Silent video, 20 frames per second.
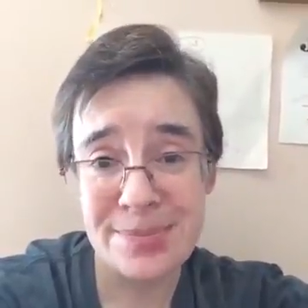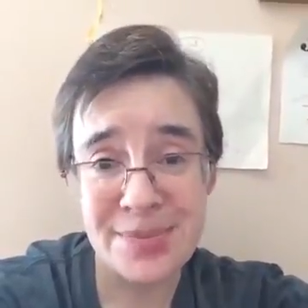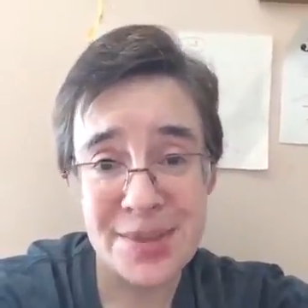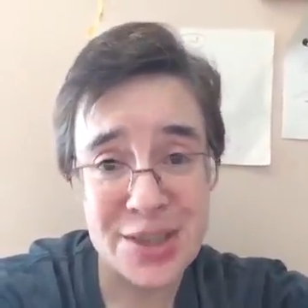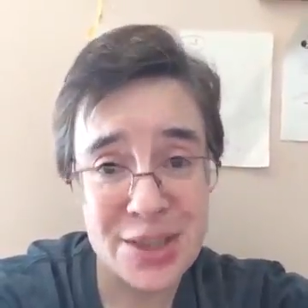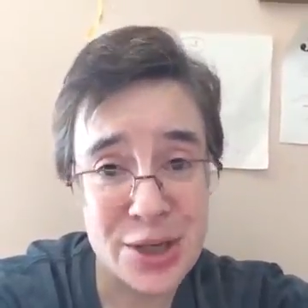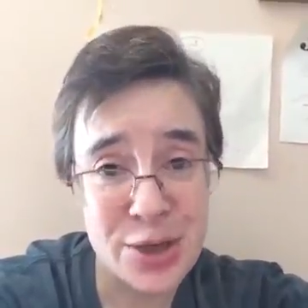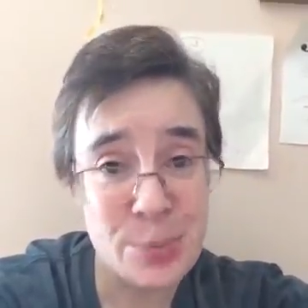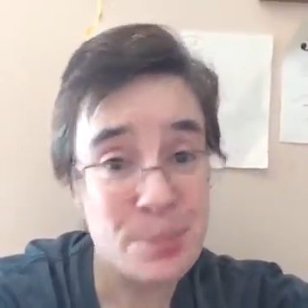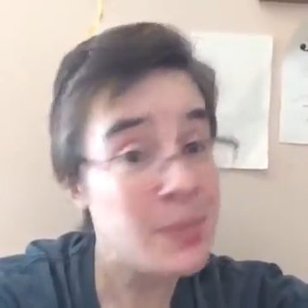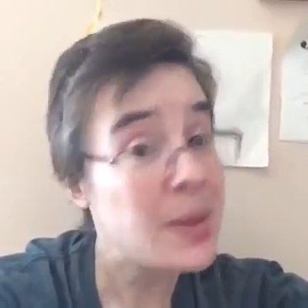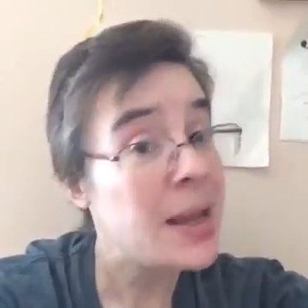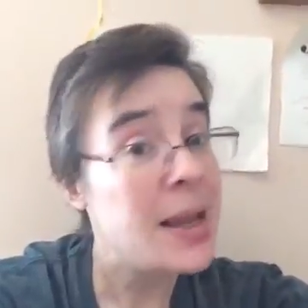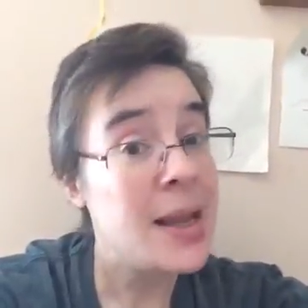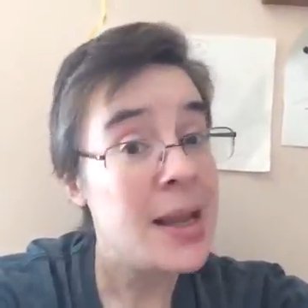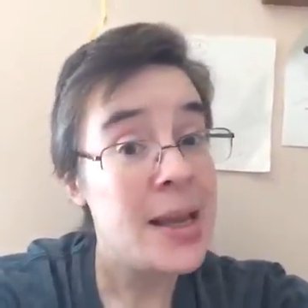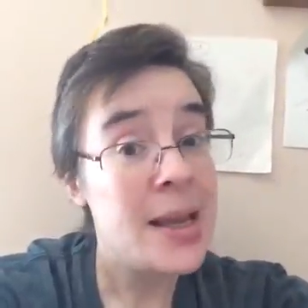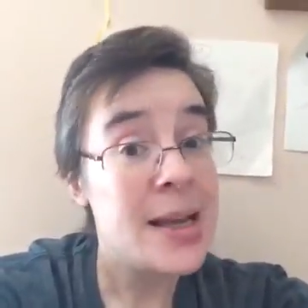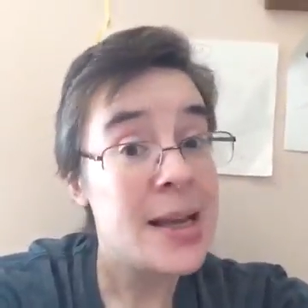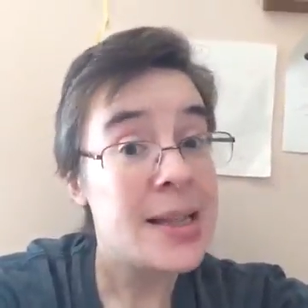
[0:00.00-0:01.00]
So,
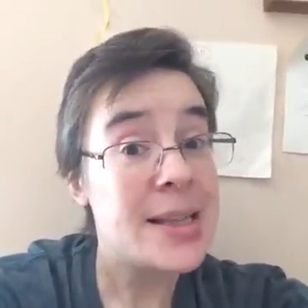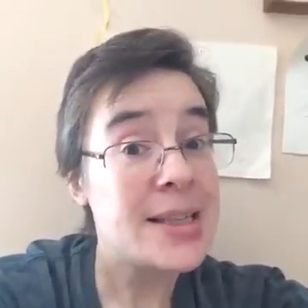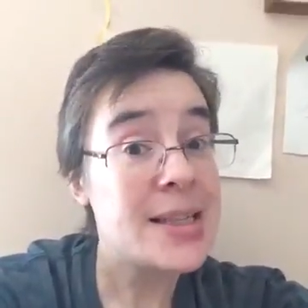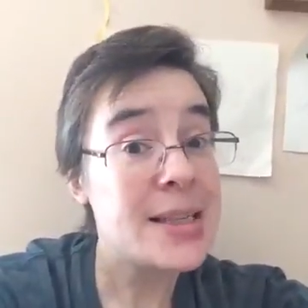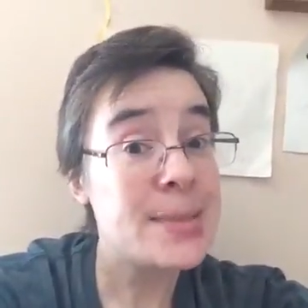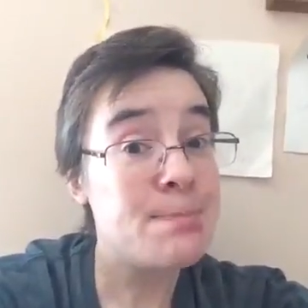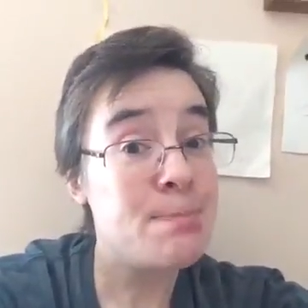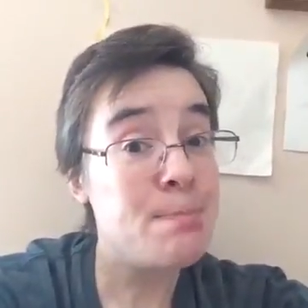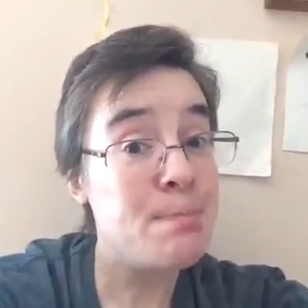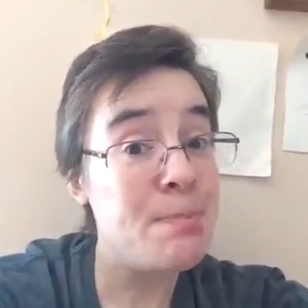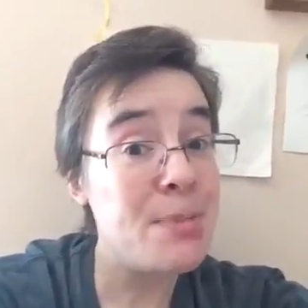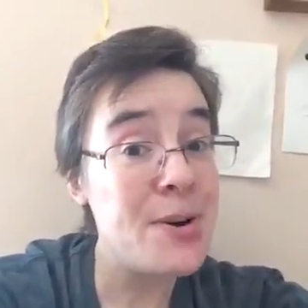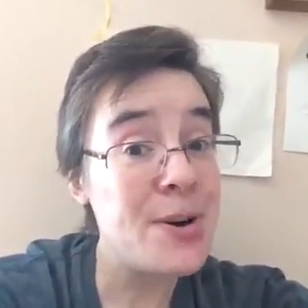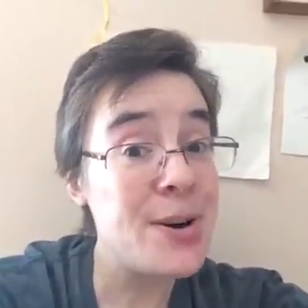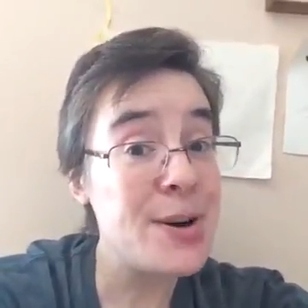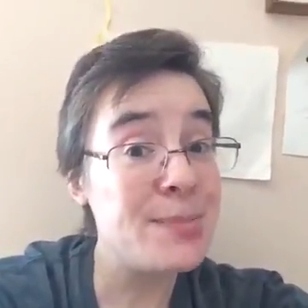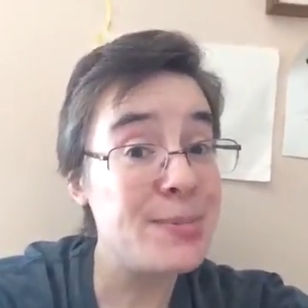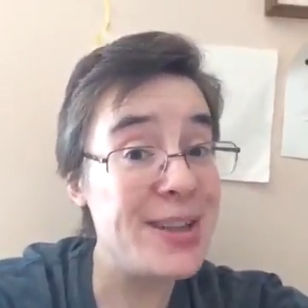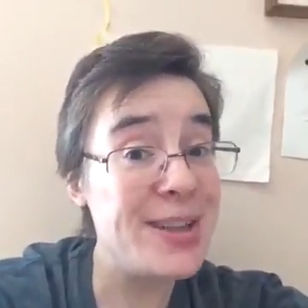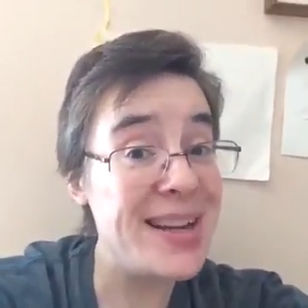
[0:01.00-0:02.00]
this is
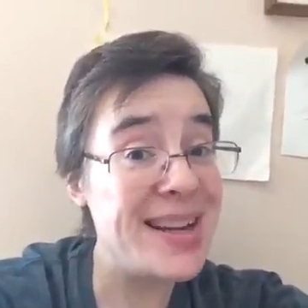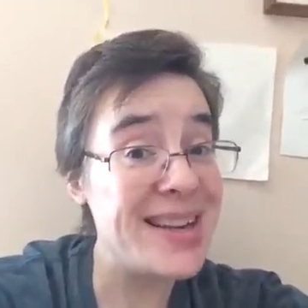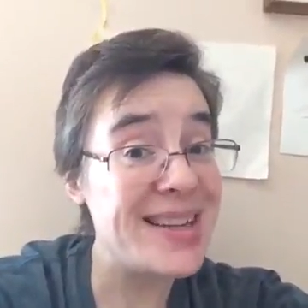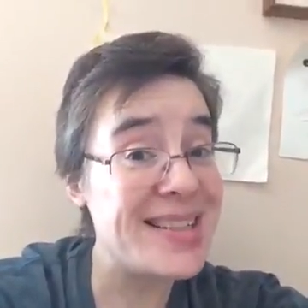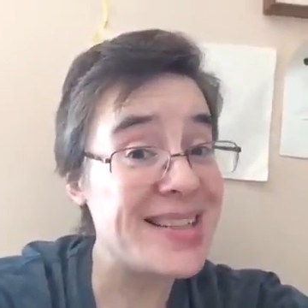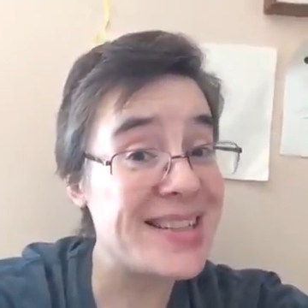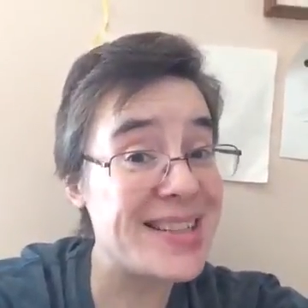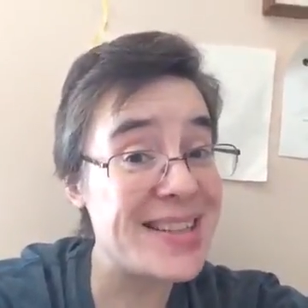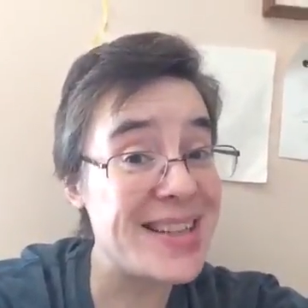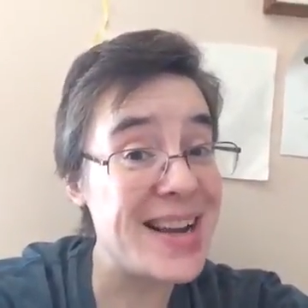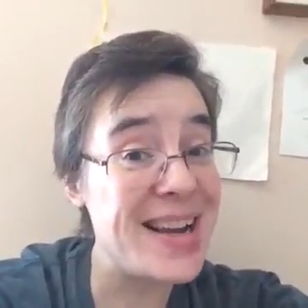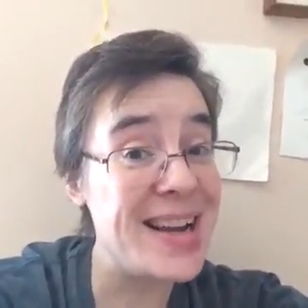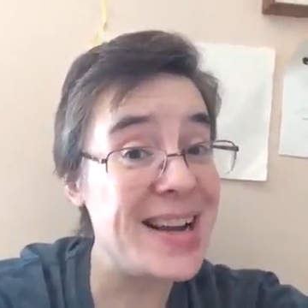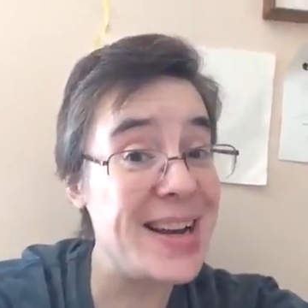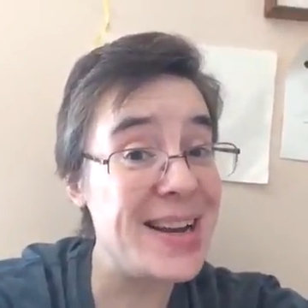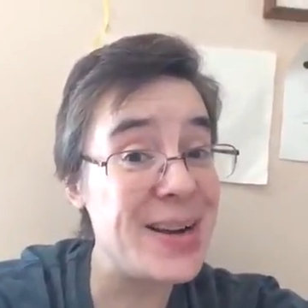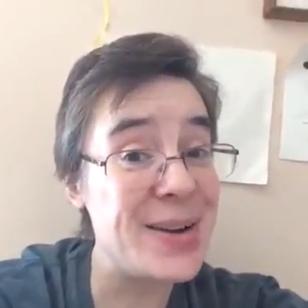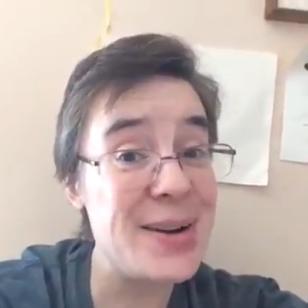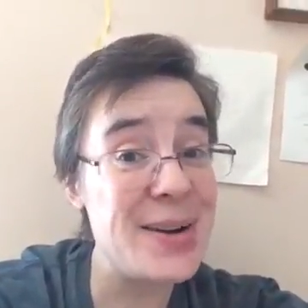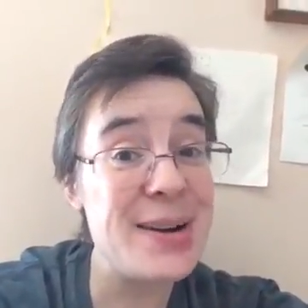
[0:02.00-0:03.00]
Barb Ling
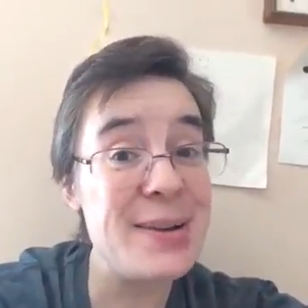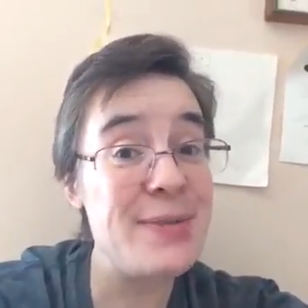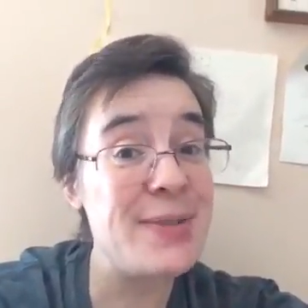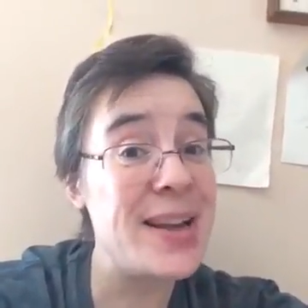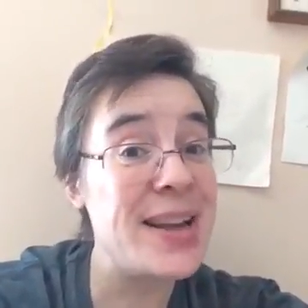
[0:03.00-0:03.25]
signing off,